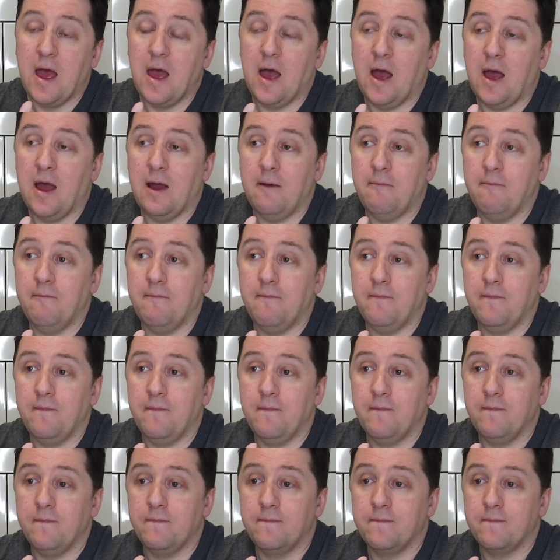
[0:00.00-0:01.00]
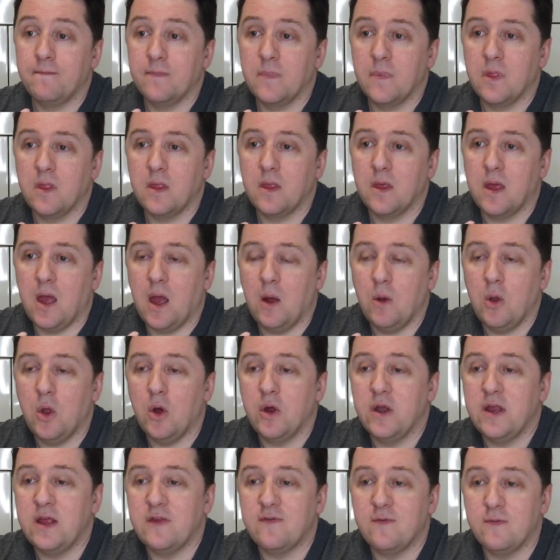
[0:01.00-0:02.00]
How
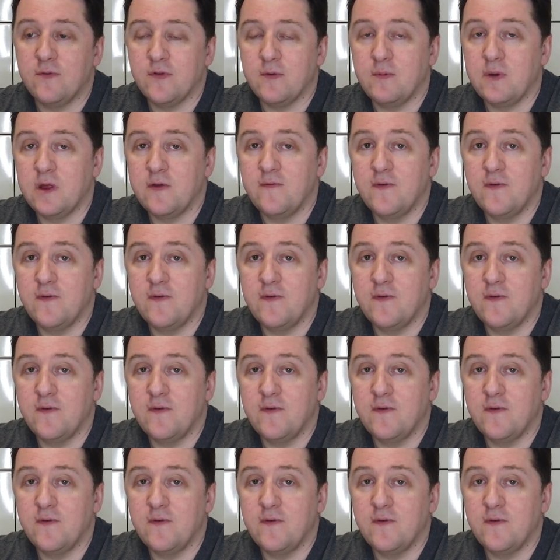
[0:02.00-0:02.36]
long it is from somebody